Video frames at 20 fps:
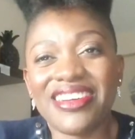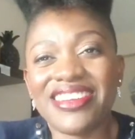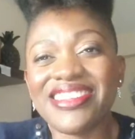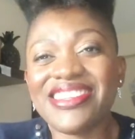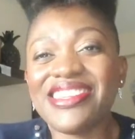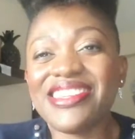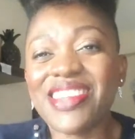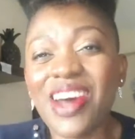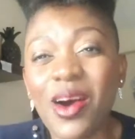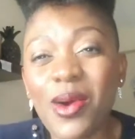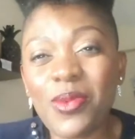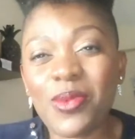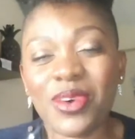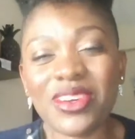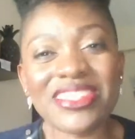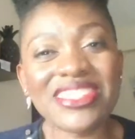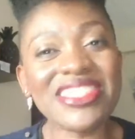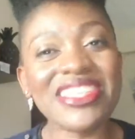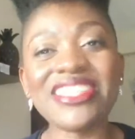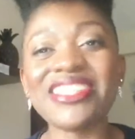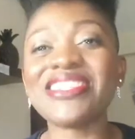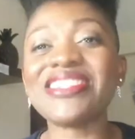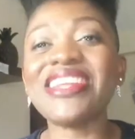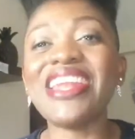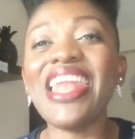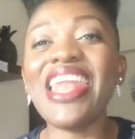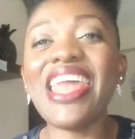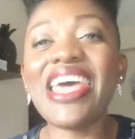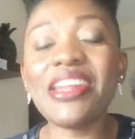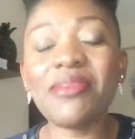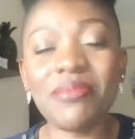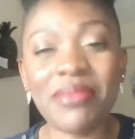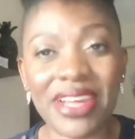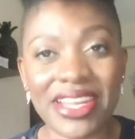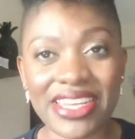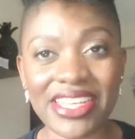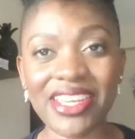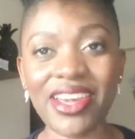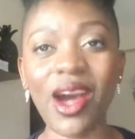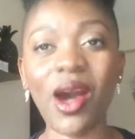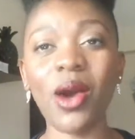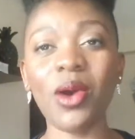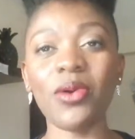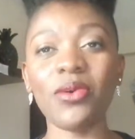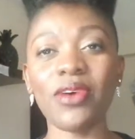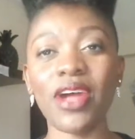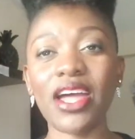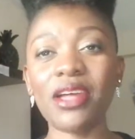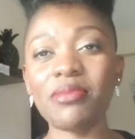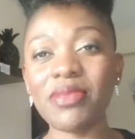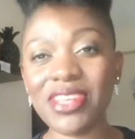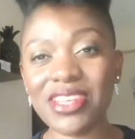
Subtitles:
not wanting to let money go, right?